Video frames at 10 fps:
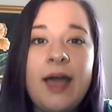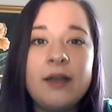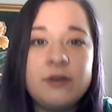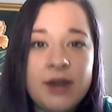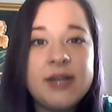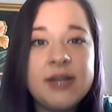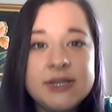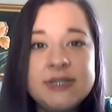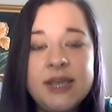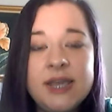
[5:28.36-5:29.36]

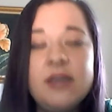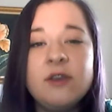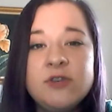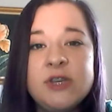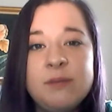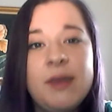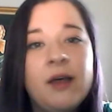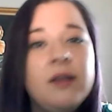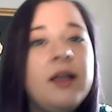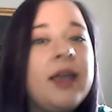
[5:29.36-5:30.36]
GraniteSD, your
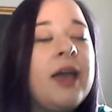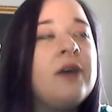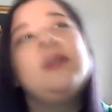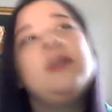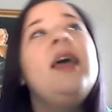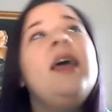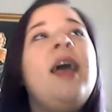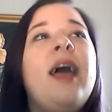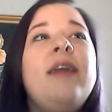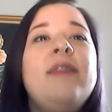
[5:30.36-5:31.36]
Gmail account,
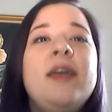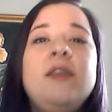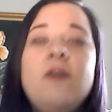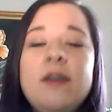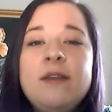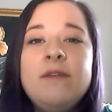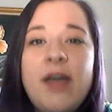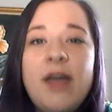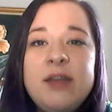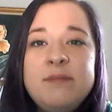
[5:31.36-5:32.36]
and then you can
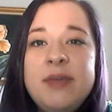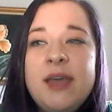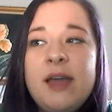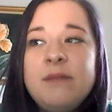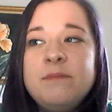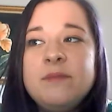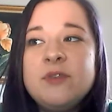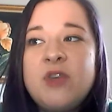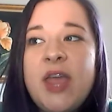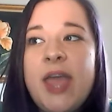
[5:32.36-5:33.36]
find me. I'm
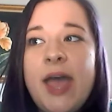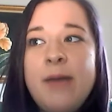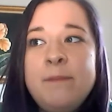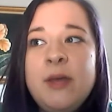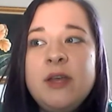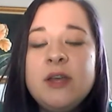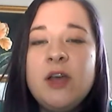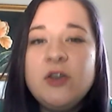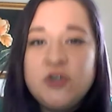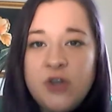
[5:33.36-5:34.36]
JM
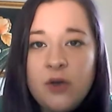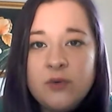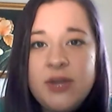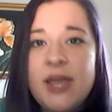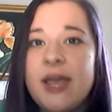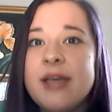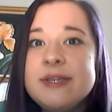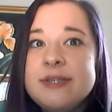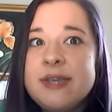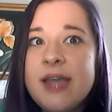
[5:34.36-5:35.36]
Schone,
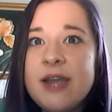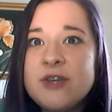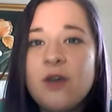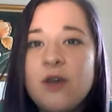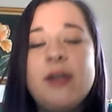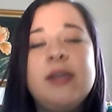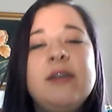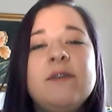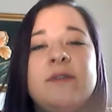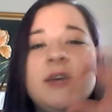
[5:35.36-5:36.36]
SCHONE.
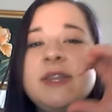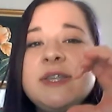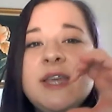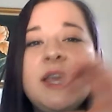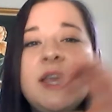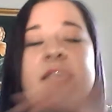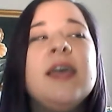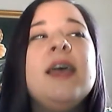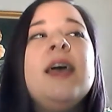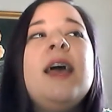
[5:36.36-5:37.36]
Don't forget the C.
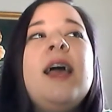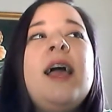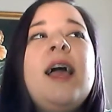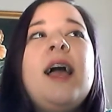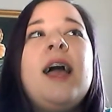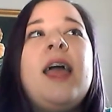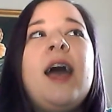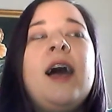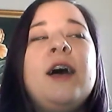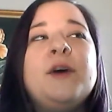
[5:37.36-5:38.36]

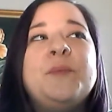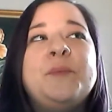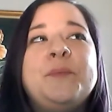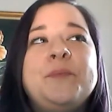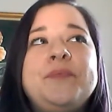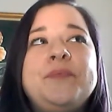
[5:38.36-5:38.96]
Um,